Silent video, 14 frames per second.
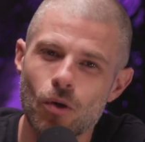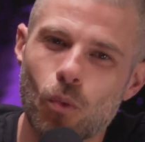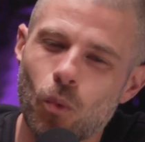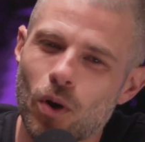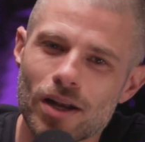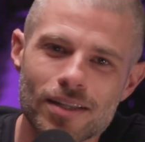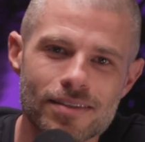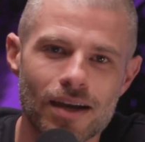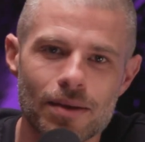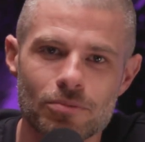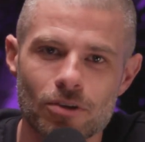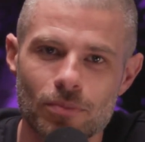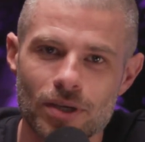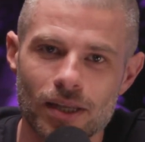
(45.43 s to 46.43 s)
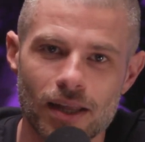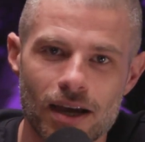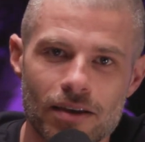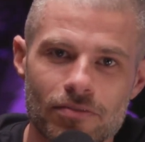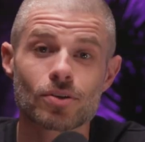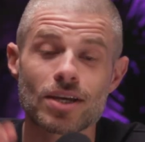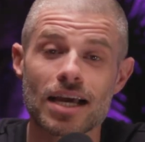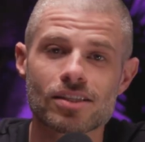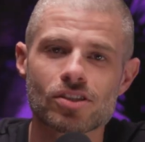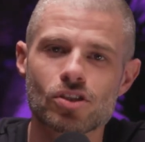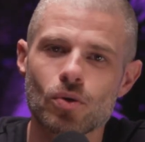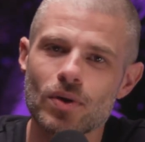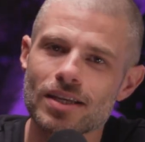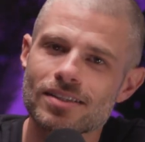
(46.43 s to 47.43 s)
What a time to be alive. So yes,
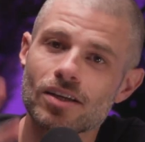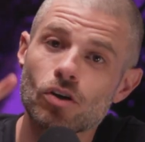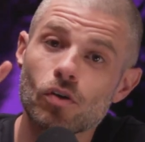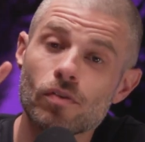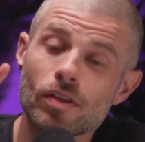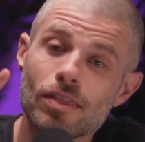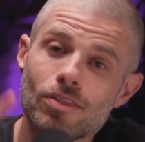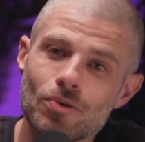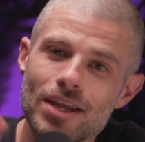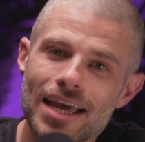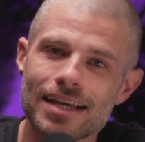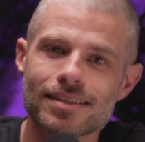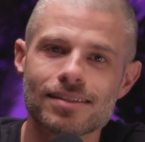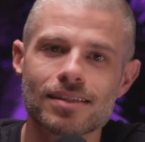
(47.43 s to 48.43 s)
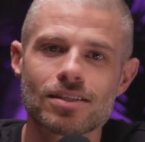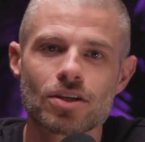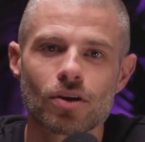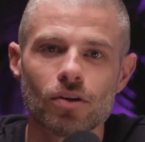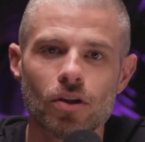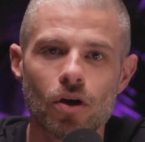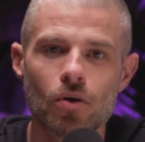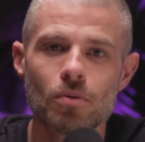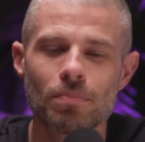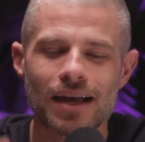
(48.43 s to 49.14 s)
SUI has done over 3x this year alone,